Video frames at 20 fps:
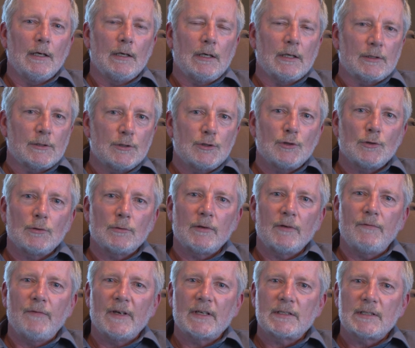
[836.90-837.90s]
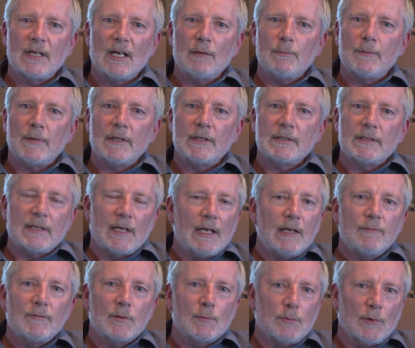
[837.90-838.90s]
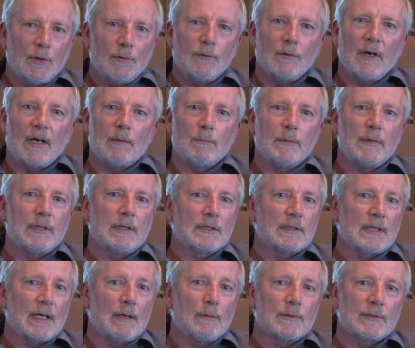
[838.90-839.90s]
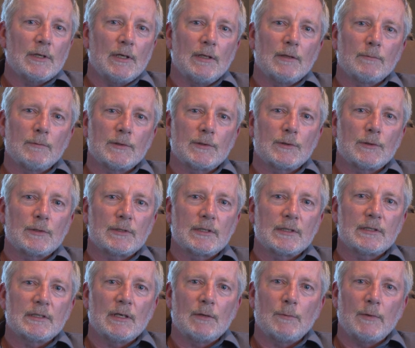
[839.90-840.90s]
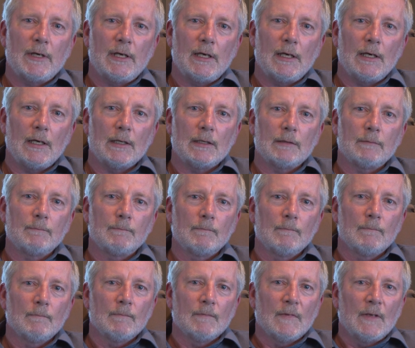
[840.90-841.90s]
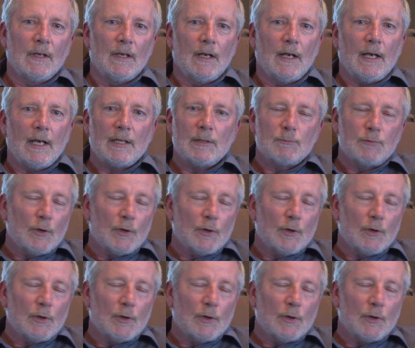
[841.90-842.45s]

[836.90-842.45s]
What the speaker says: got the jewelry fixed up and saved the program, because that was all the resources that we had. And the